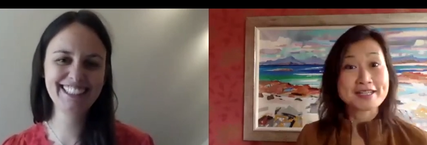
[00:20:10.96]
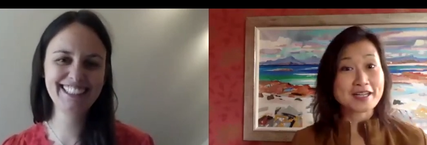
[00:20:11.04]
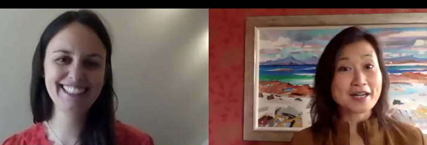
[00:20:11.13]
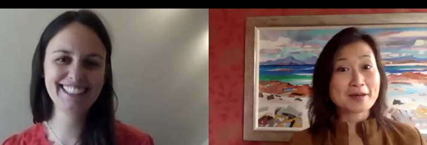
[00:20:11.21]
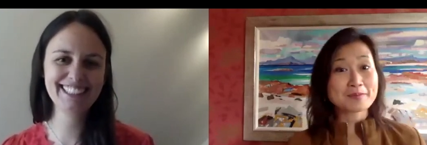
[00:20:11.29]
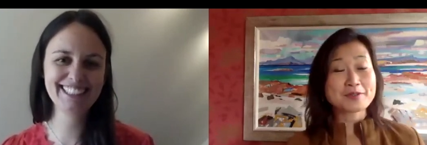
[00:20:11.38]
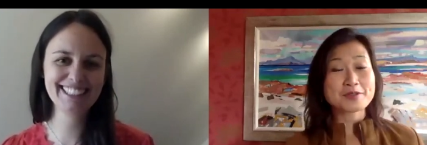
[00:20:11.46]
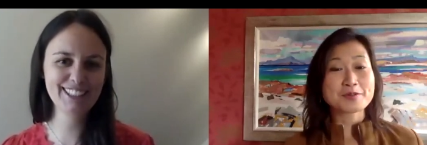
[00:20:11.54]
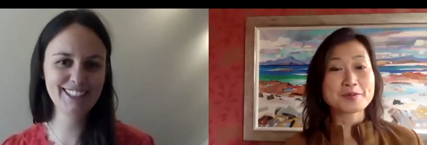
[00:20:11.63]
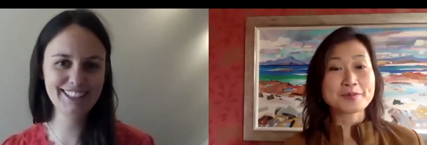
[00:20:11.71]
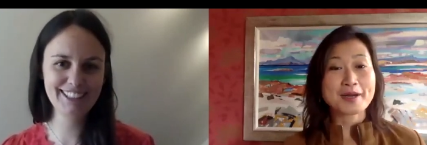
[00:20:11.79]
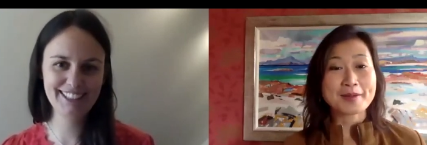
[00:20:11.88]
Speaker 1: to come
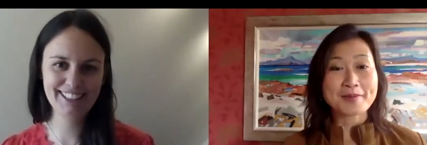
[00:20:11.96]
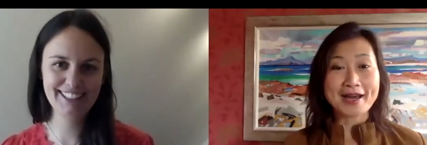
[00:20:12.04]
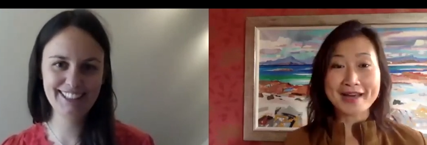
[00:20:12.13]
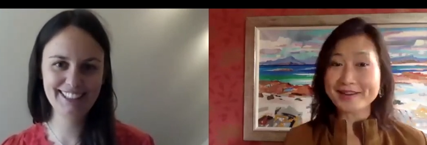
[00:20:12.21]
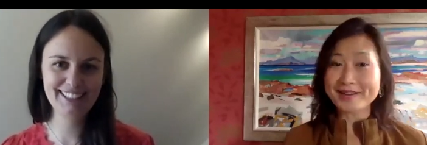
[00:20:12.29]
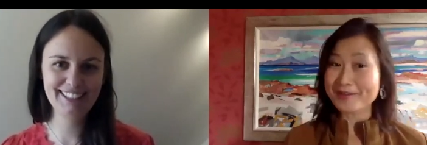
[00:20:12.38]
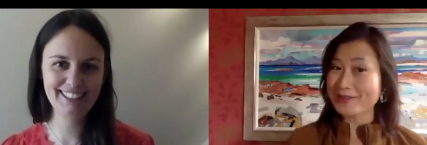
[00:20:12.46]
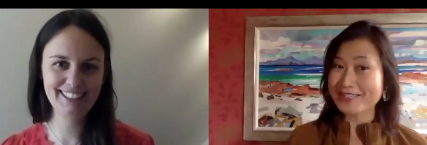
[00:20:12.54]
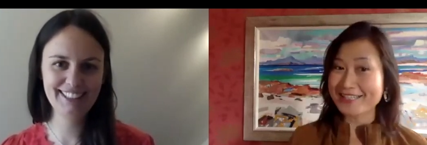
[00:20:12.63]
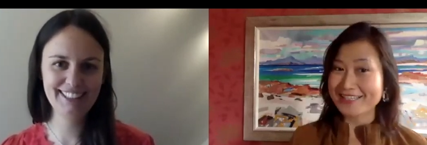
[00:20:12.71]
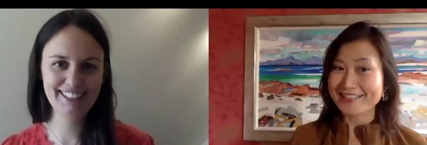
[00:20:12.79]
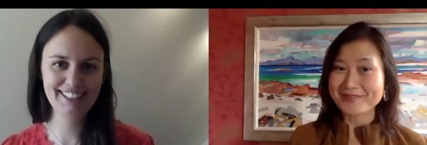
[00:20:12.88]
to my Bath
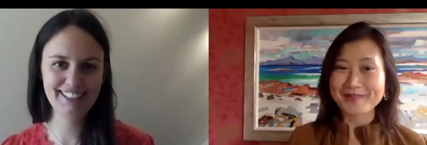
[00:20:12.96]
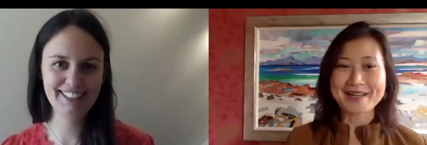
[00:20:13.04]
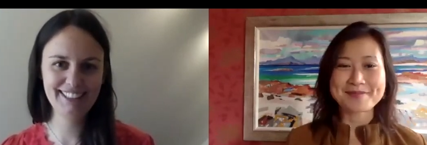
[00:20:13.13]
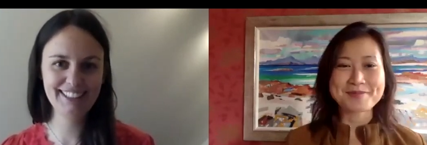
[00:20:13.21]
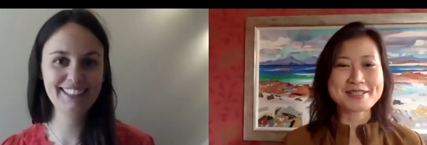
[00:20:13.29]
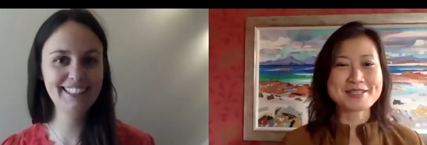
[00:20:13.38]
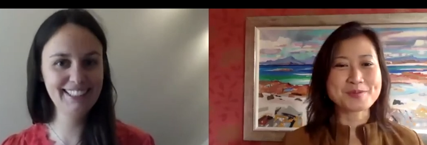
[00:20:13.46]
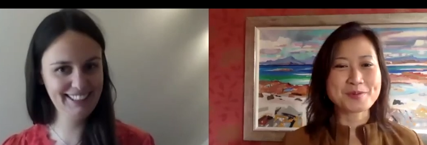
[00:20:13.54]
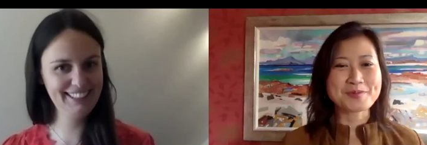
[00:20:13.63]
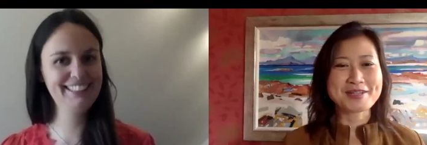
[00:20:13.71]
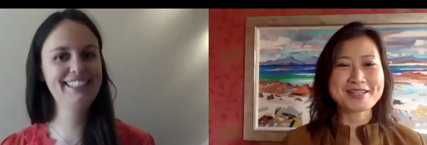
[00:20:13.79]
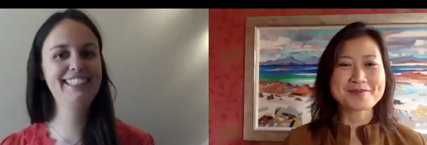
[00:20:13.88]
meeting, my business
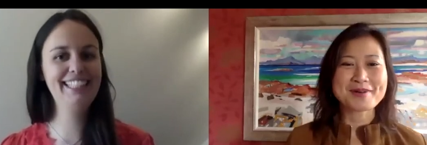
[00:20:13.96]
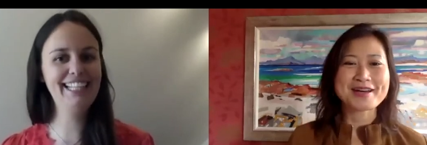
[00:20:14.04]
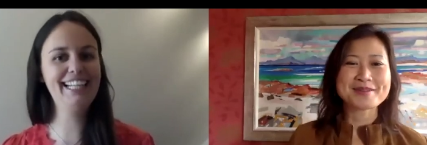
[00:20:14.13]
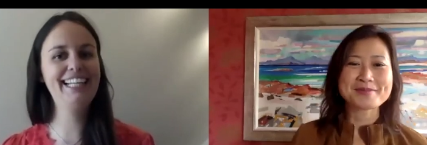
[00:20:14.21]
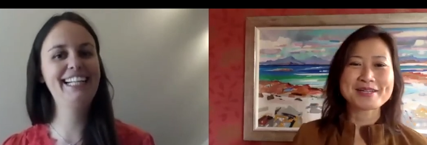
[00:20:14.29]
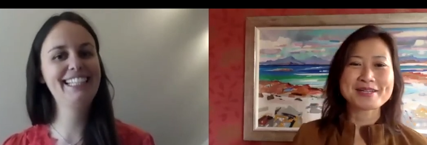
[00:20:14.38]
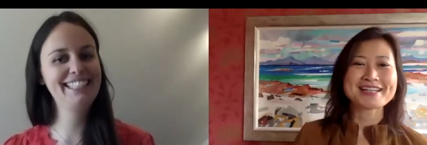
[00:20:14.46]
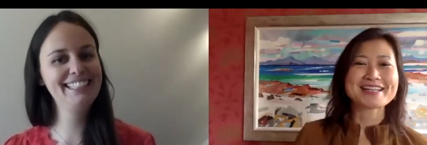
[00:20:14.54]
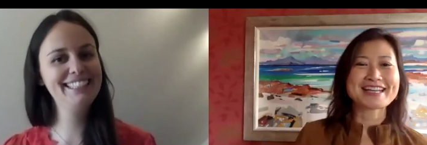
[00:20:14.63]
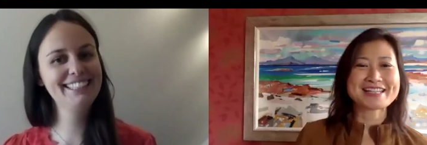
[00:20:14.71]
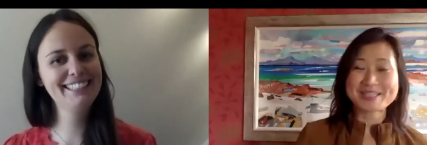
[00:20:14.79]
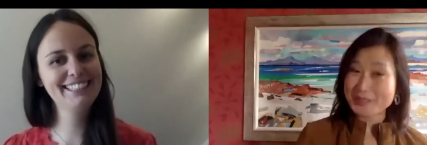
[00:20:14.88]
women in Bath yeah.
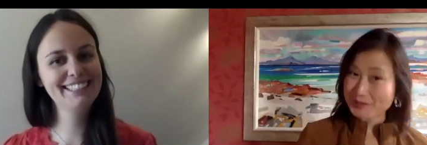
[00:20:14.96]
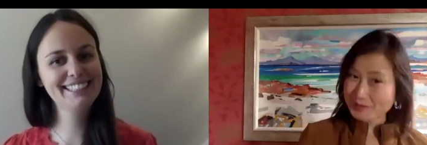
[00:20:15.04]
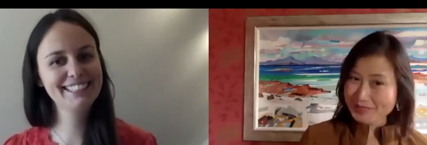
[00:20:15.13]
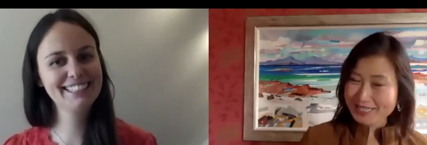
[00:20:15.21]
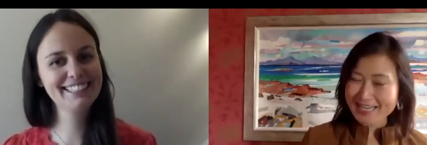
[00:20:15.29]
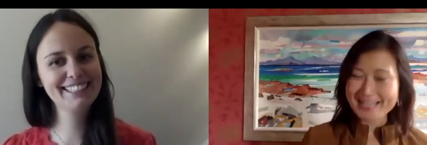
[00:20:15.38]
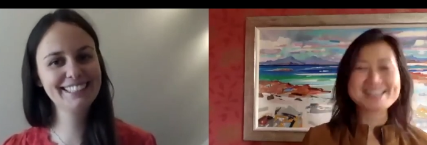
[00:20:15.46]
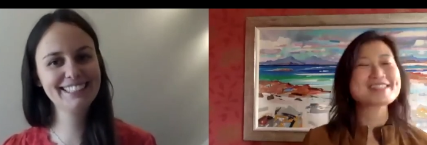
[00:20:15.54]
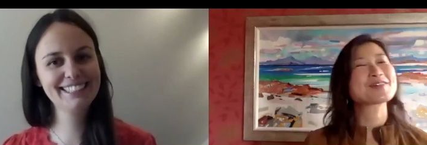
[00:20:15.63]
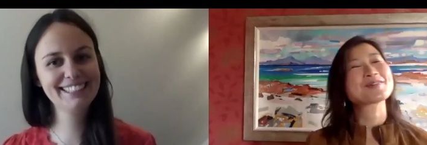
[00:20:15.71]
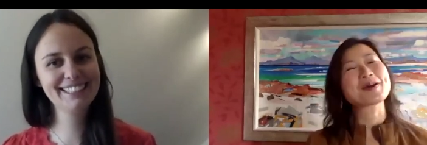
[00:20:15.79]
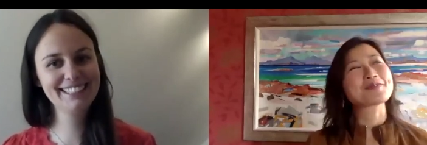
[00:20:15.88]
next Tuesday, so
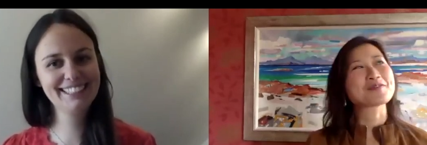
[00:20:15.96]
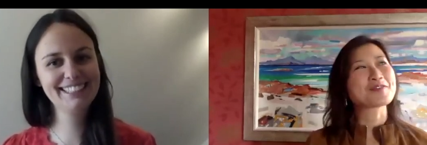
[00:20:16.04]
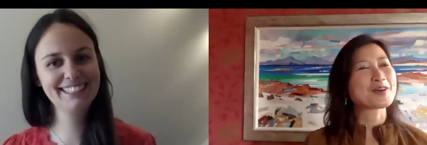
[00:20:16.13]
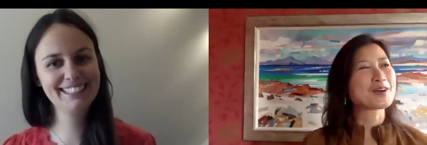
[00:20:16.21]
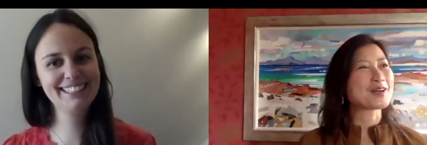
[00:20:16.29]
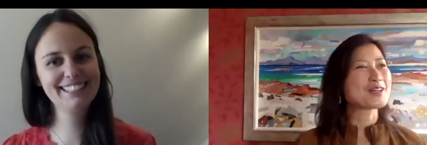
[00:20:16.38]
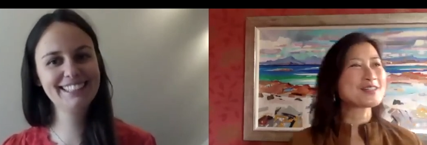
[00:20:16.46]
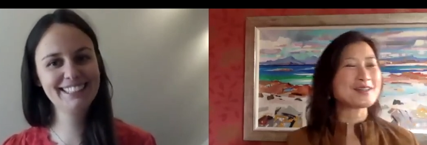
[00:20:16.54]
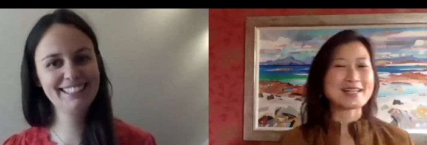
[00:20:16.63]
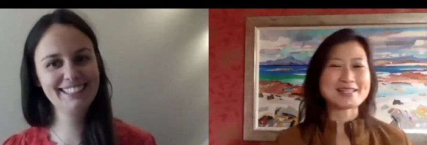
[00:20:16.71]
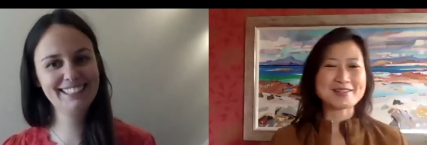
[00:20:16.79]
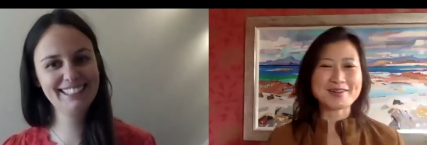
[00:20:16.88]
right before her, so
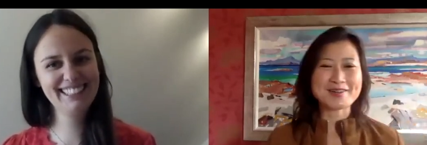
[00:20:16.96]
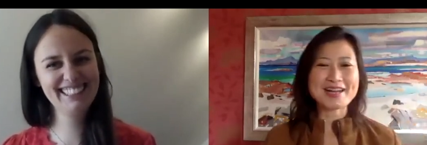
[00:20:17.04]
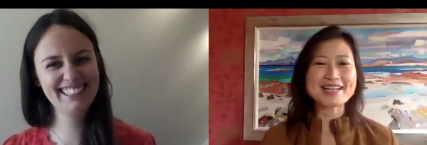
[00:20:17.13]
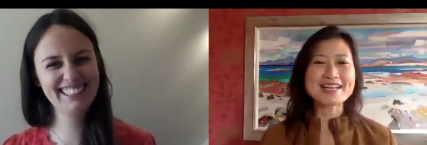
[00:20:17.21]
that's great.